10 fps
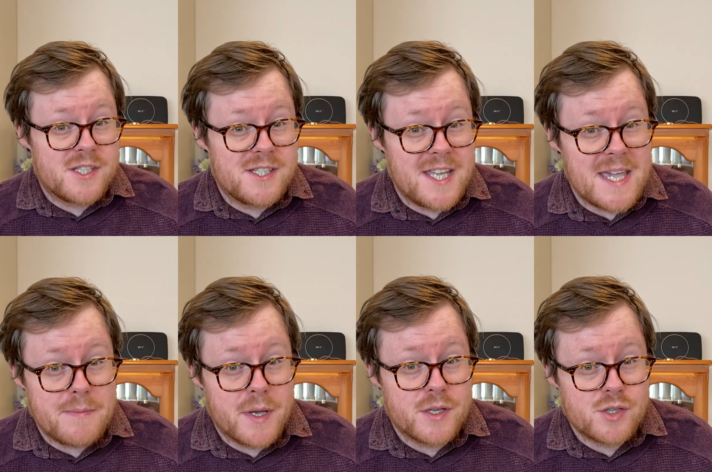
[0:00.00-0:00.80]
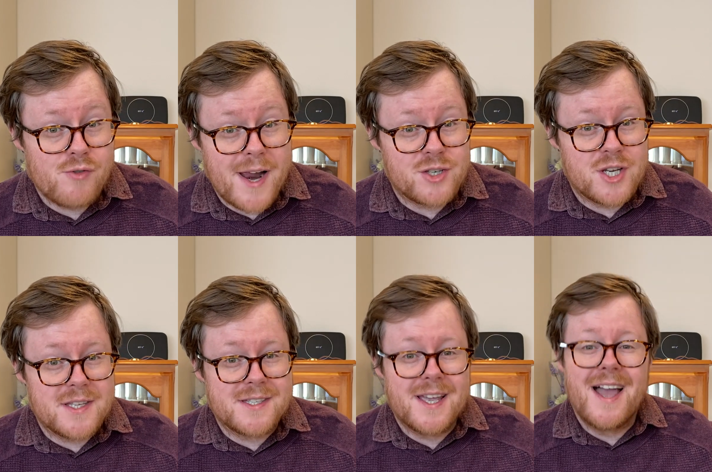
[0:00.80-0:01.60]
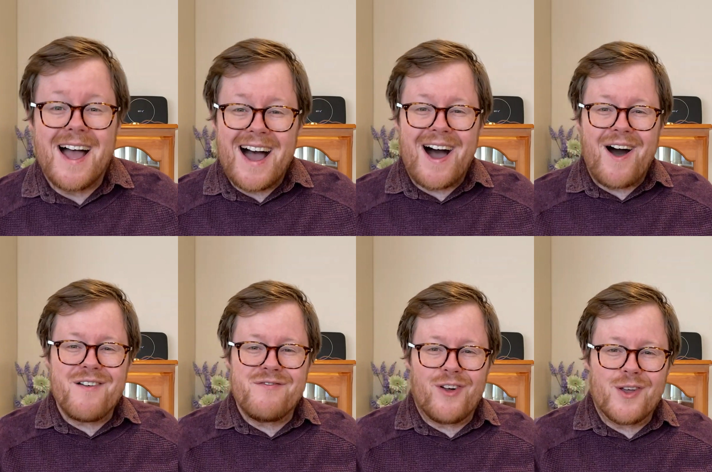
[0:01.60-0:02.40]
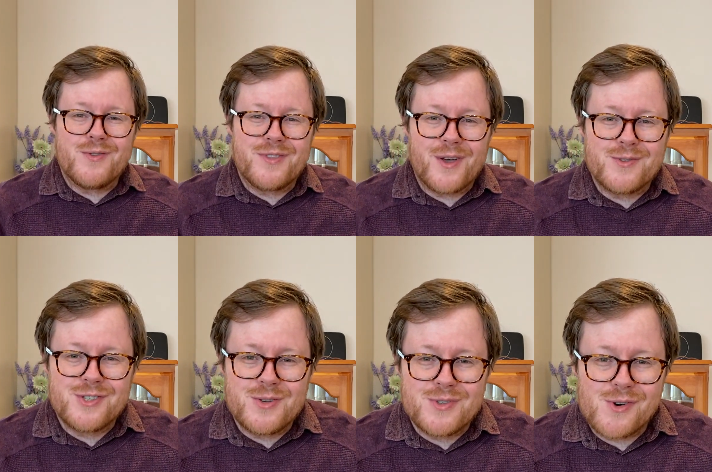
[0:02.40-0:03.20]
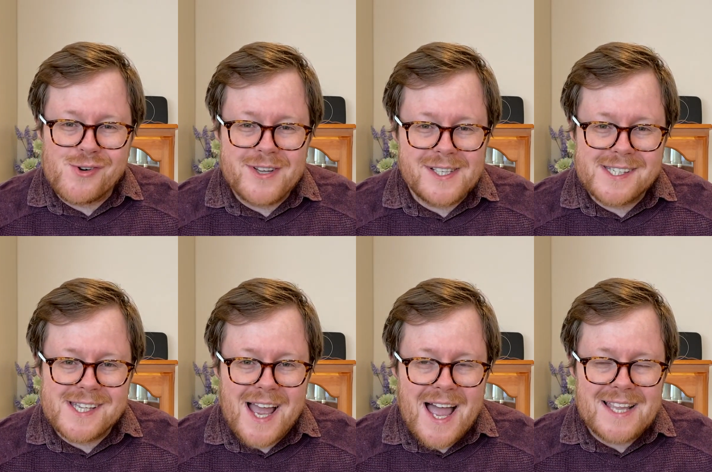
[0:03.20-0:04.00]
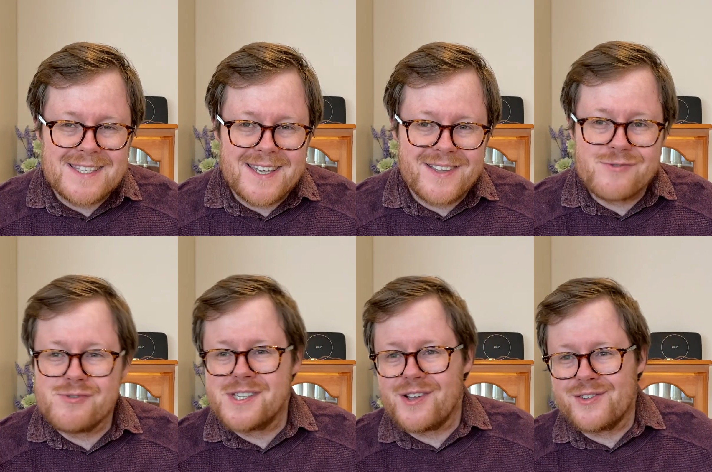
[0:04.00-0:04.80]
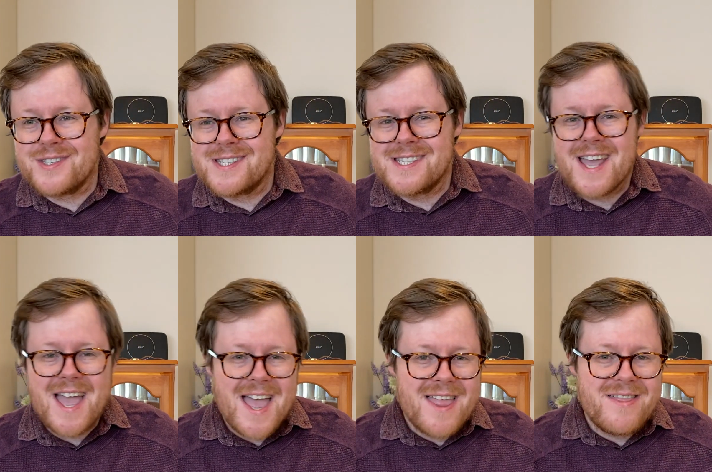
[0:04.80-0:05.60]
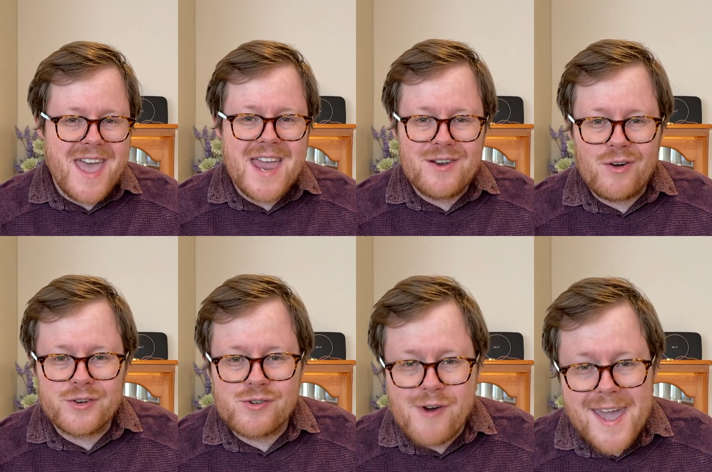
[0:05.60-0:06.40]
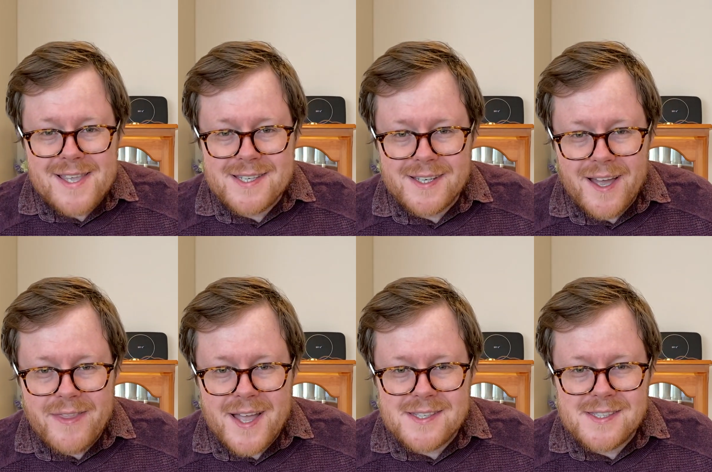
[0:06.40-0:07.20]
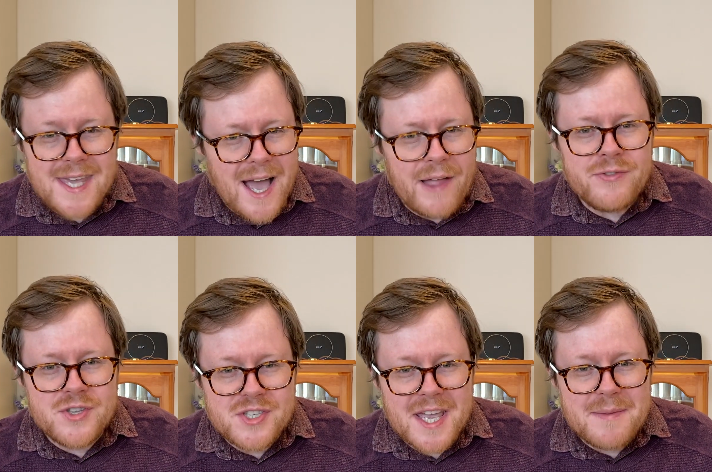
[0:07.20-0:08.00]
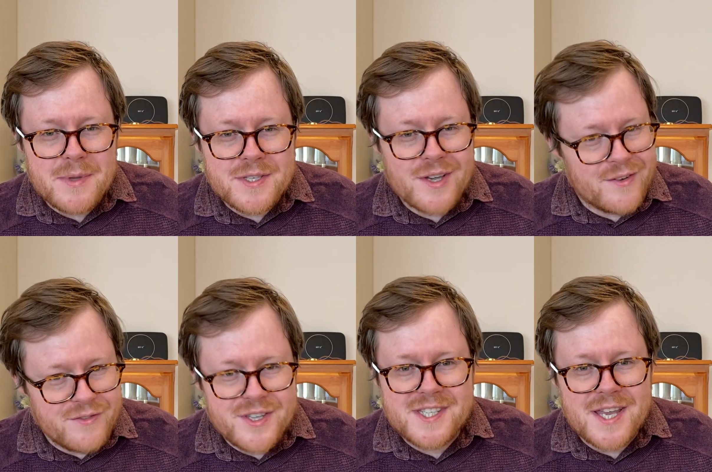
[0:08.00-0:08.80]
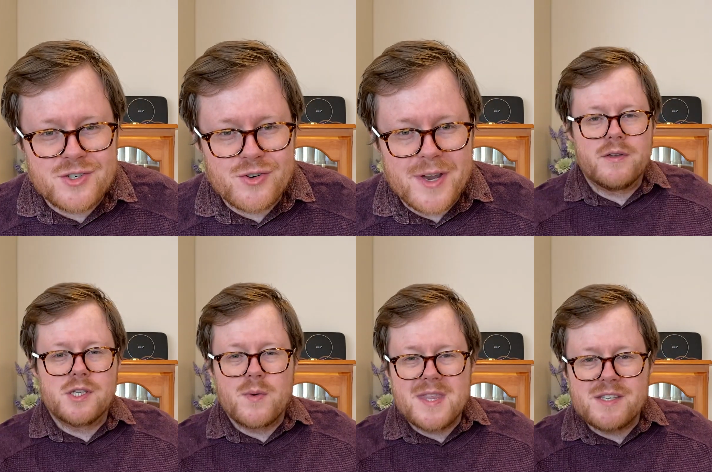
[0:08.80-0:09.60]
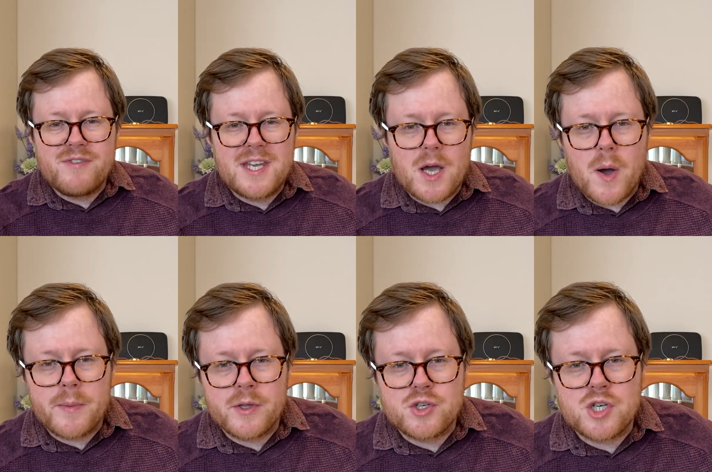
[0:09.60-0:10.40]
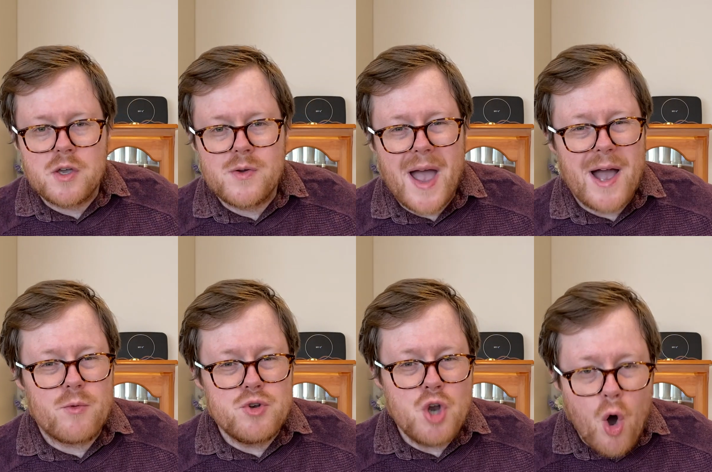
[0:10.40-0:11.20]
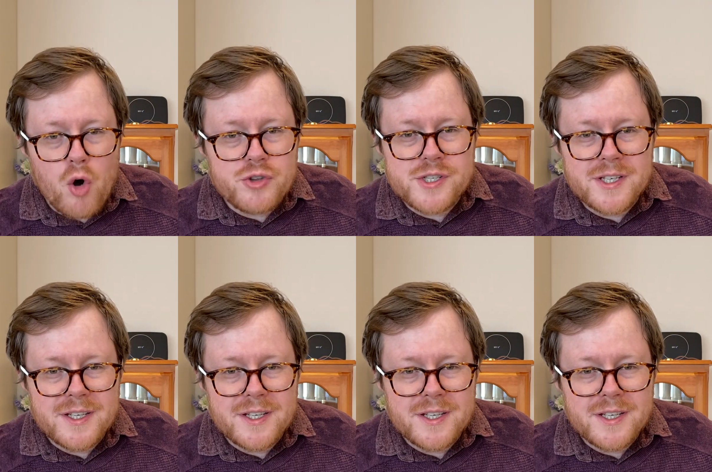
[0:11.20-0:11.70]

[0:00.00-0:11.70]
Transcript: deep scratches. I followed those tutorials and the results, they're not great, and that's the understatement of the century. So in this video I'm going to show you how not